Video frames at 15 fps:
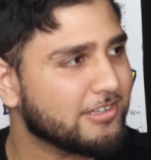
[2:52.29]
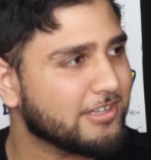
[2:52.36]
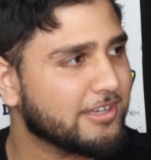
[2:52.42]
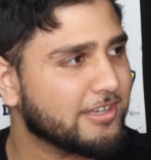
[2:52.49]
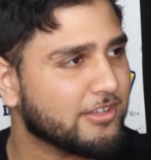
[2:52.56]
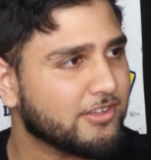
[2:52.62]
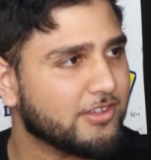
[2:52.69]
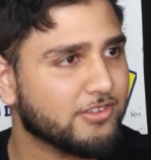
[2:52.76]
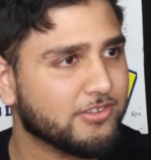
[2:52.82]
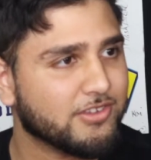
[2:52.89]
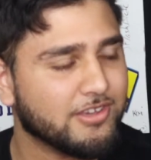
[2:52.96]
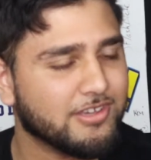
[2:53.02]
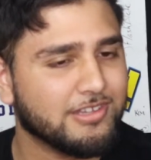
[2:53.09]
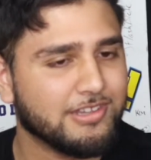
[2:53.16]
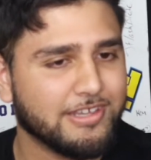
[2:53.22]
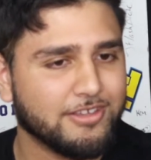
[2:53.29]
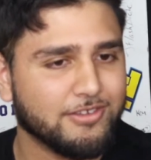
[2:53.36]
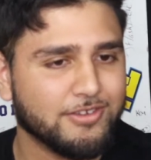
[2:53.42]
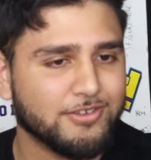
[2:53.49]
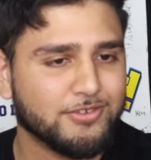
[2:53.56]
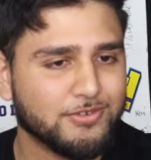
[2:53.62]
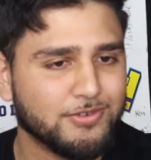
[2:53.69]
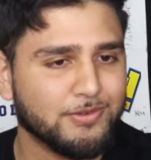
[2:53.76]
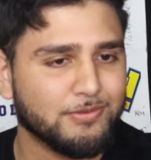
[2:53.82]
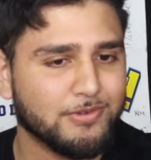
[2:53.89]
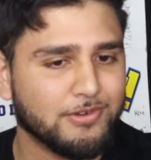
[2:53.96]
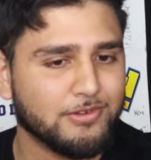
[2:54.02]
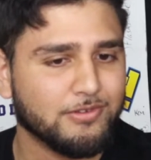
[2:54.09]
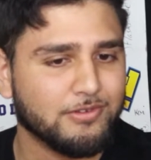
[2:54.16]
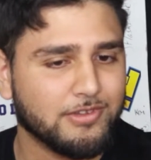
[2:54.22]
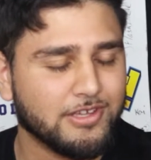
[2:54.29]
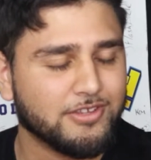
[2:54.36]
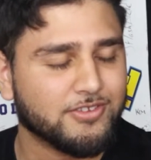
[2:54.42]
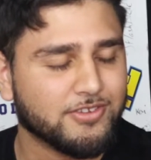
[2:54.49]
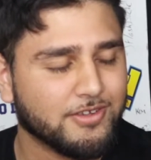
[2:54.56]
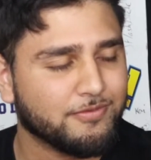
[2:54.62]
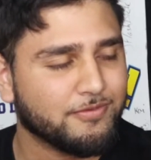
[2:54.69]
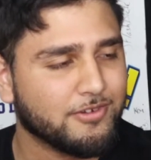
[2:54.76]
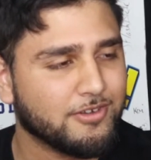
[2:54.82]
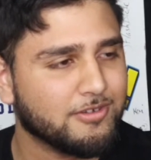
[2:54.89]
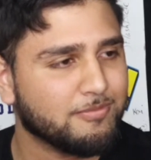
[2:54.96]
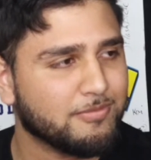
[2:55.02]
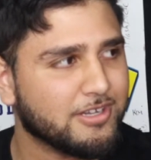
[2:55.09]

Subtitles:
Like it's good. Like you can shoot real nice stuff on it.